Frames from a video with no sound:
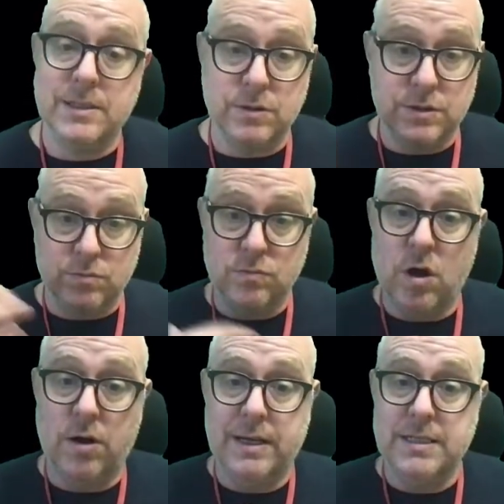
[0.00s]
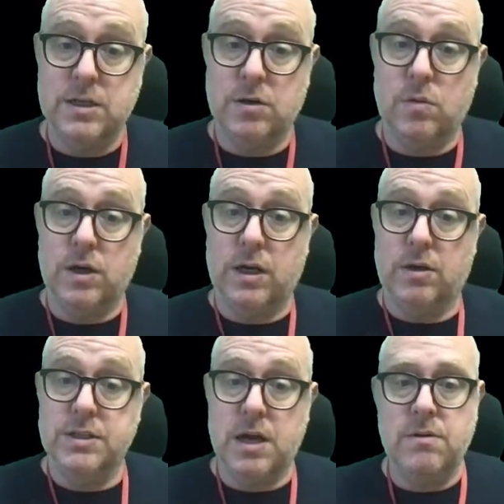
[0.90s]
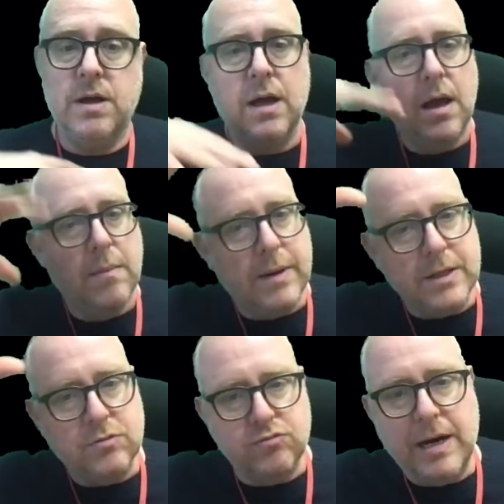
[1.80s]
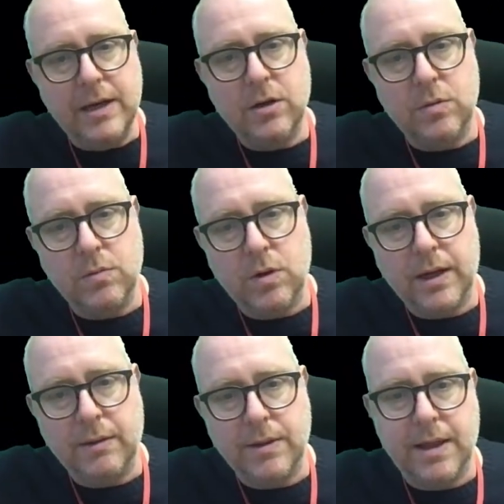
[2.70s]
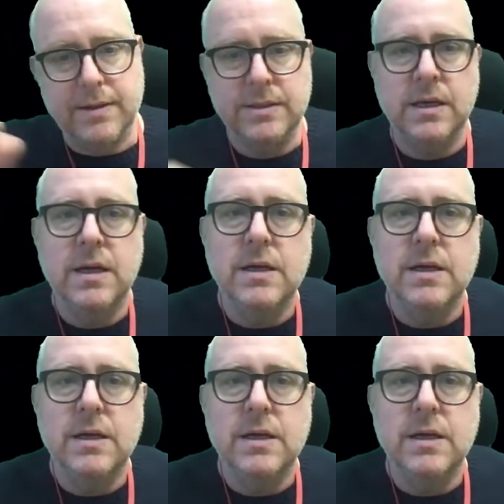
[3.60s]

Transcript: So he's, not only is he good at working on his own, but he's really good with working with others.